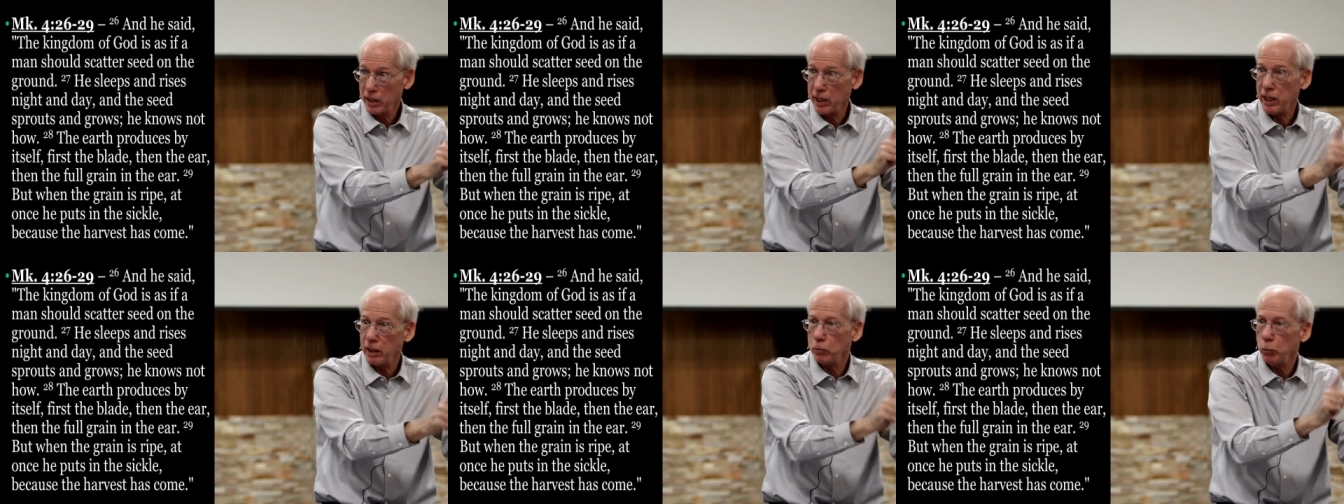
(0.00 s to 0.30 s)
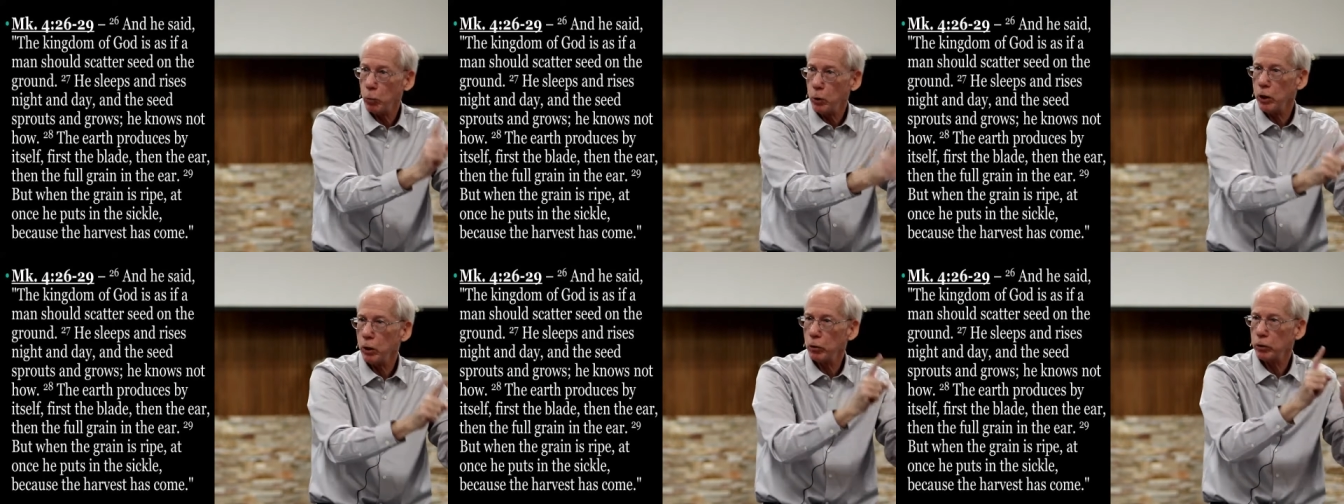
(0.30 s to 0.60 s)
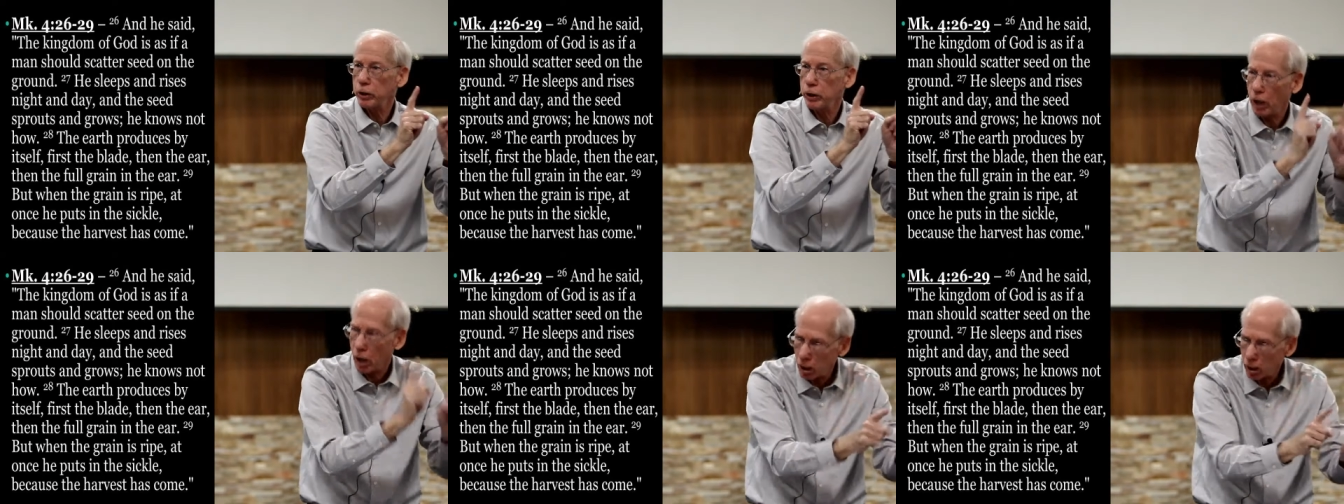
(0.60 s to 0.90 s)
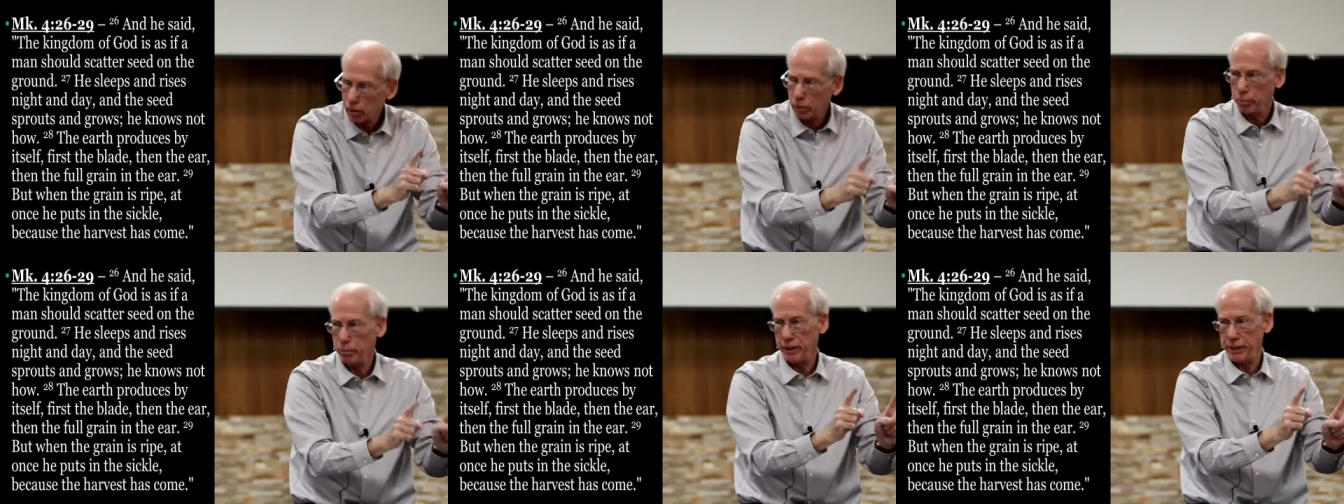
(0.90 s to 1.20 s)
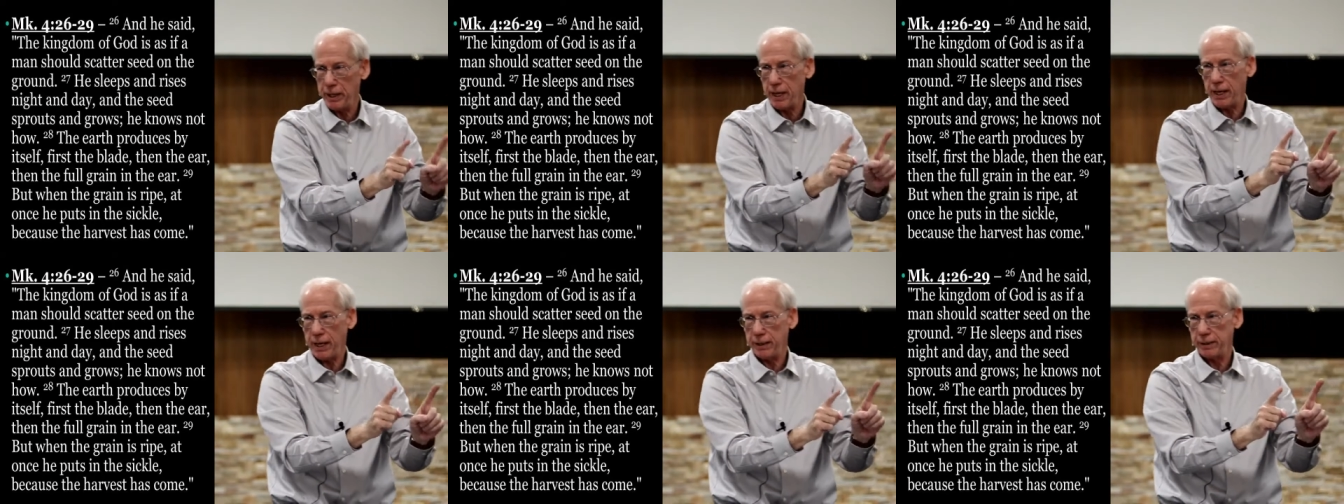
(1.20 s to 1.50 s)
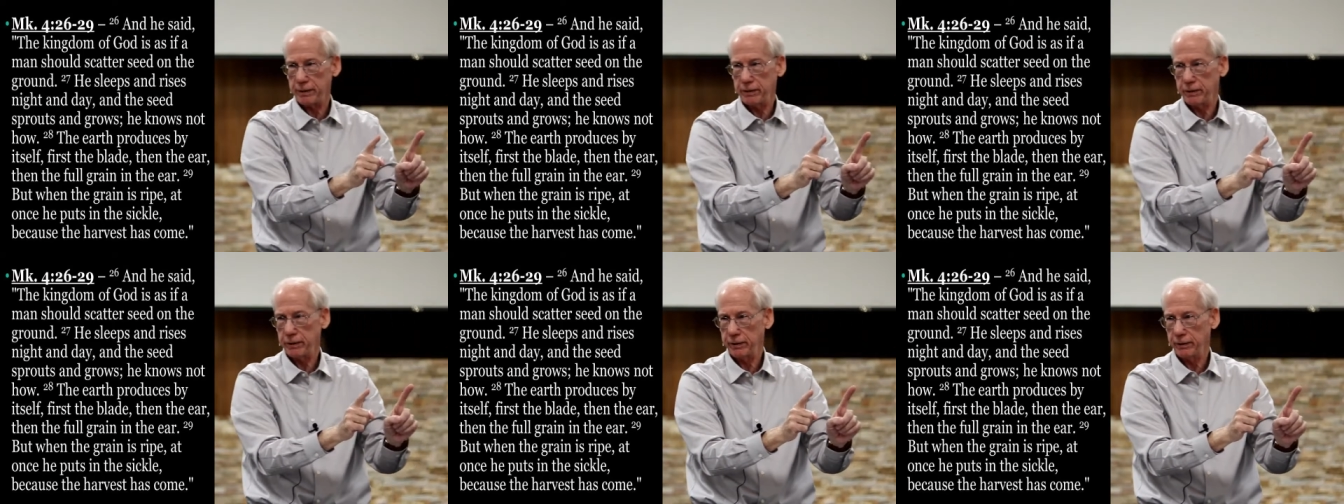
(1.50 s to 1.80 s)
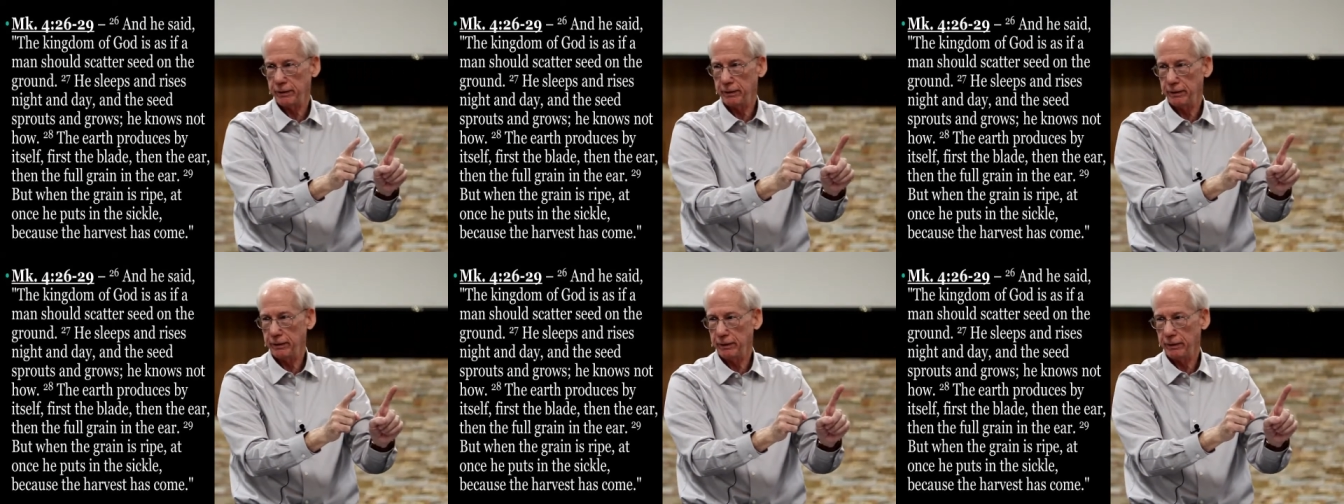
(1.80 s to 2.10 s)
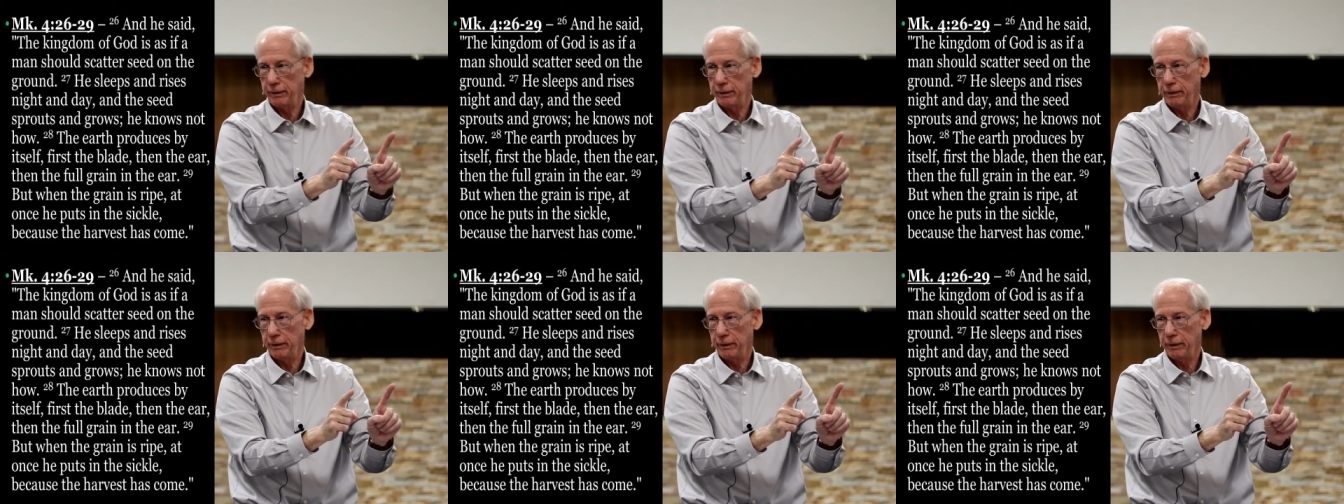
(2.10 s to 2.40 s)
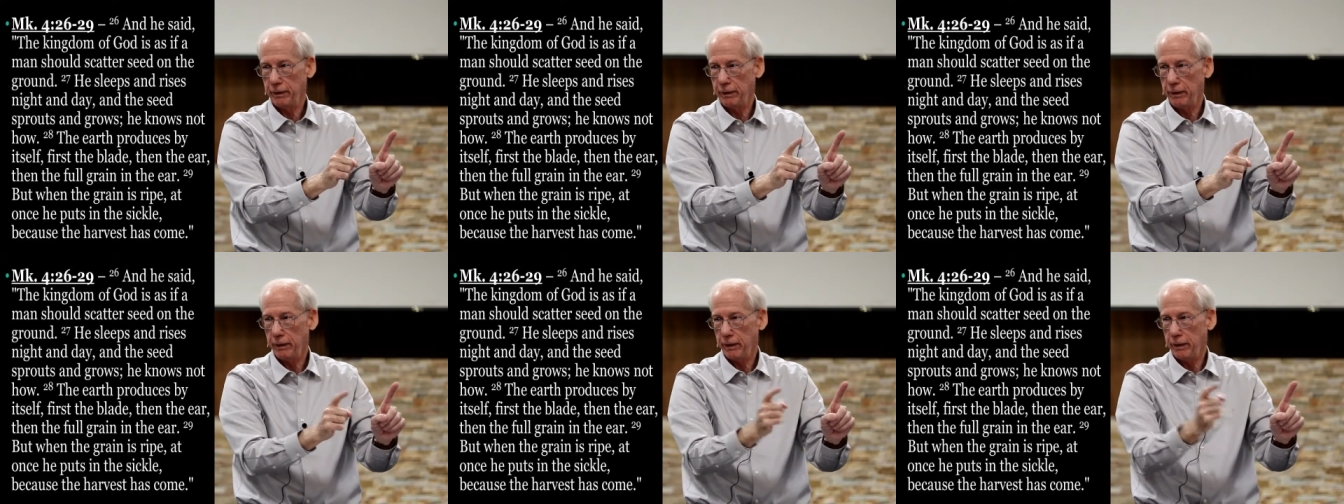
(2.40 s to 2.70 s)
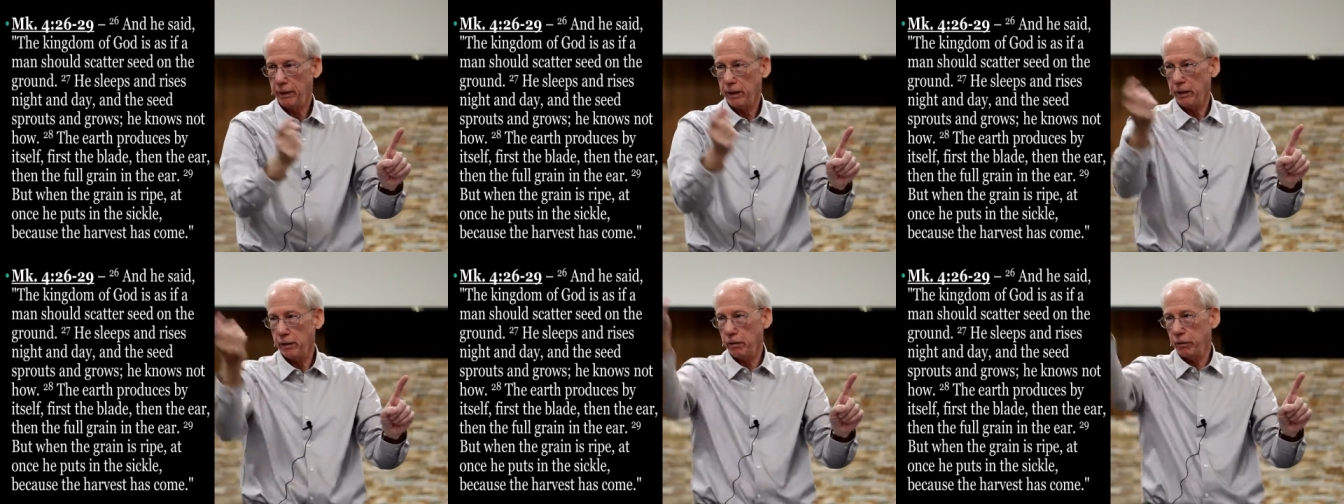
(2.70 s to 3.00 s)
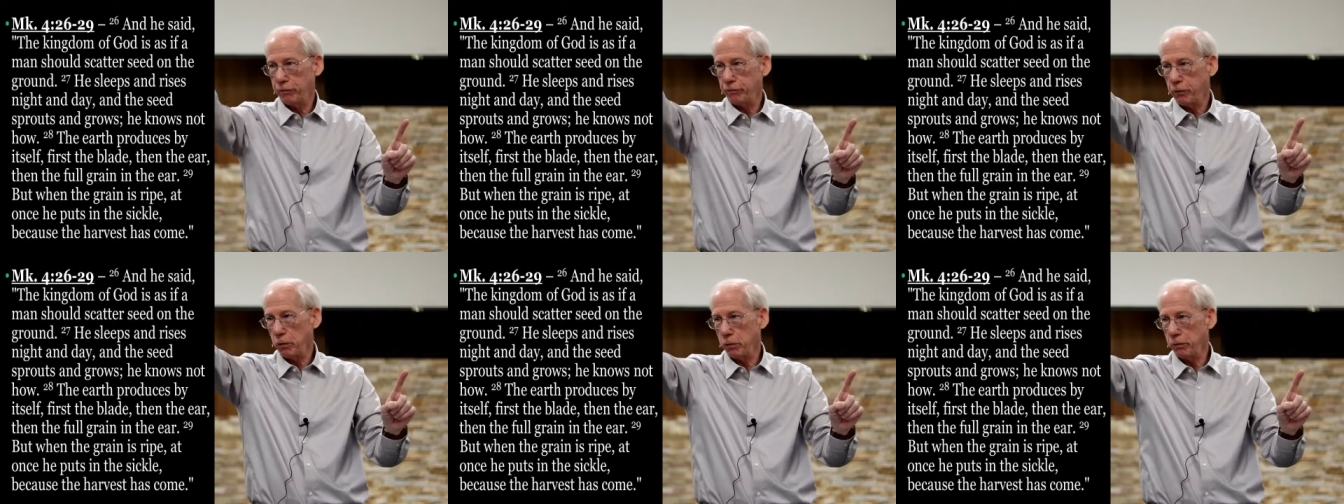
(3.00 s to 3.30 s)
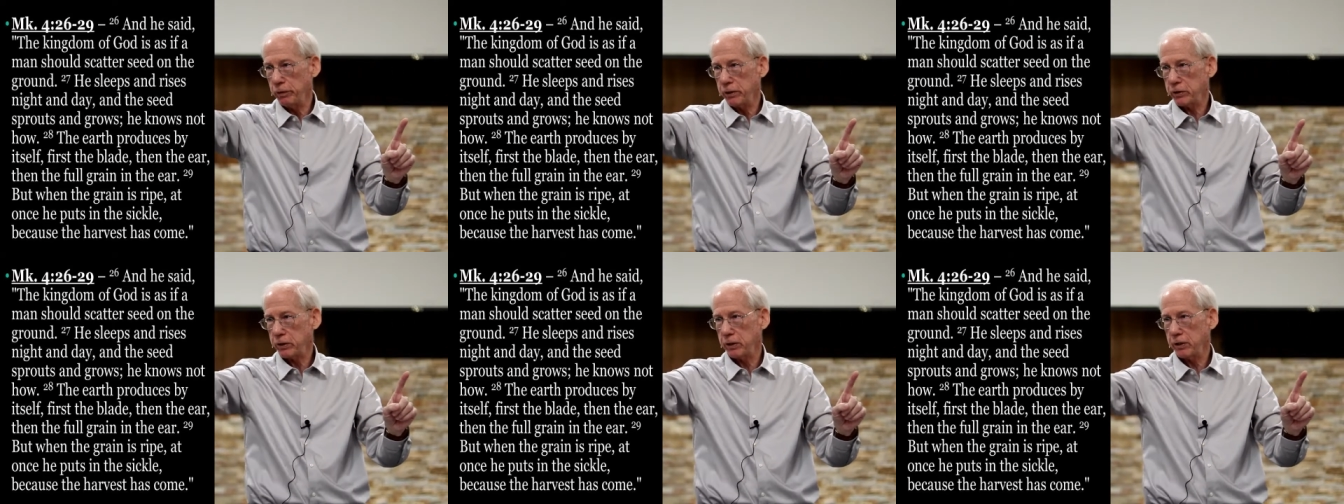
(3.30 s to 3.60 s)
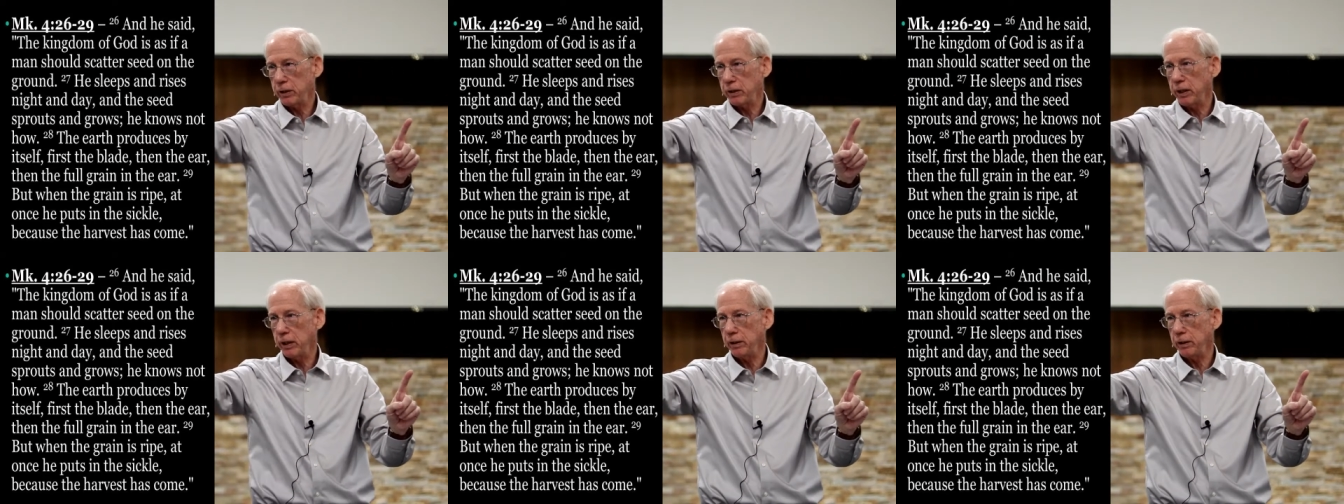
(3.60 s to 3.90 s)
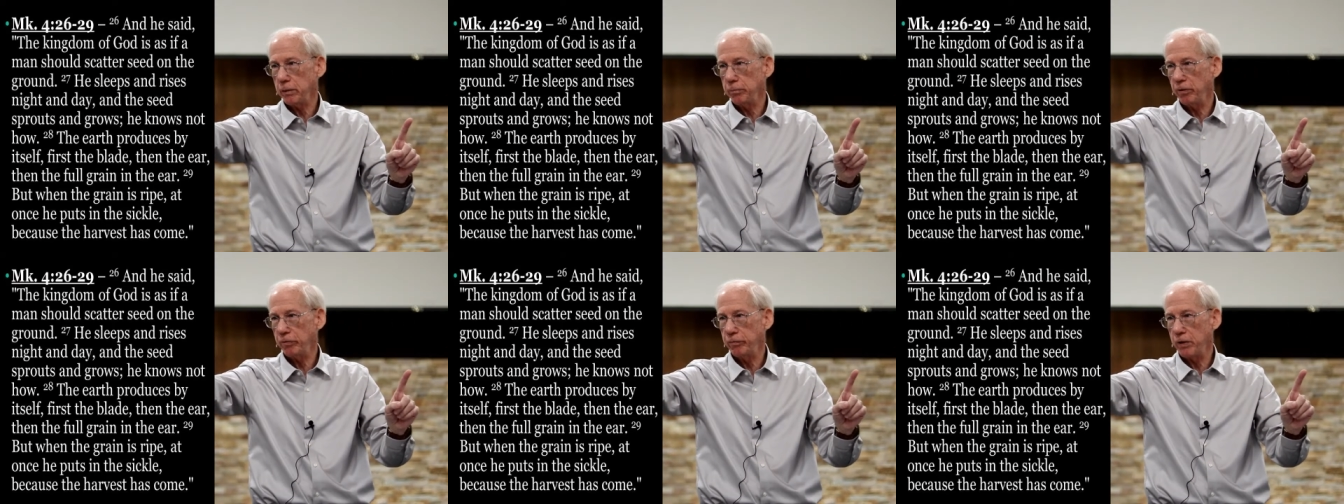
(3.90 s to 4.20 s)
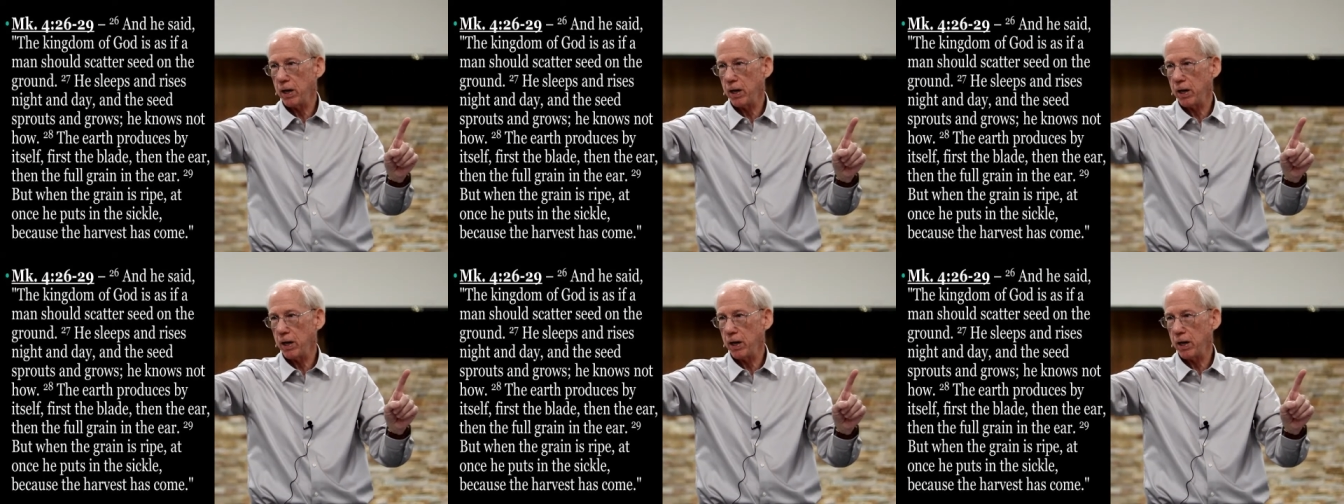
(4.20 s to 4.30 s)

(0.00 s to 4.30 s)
It will culminate in the fullness of the kingdom